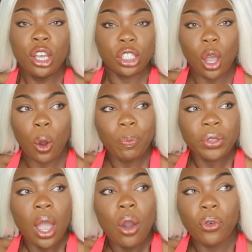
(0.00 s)
So
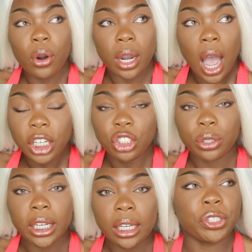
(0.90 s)
for a
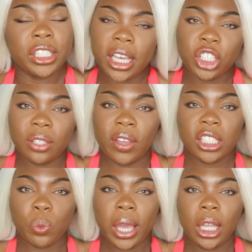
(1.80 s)
country such as
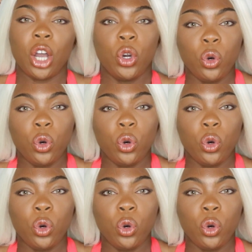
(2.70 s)
Venezuela,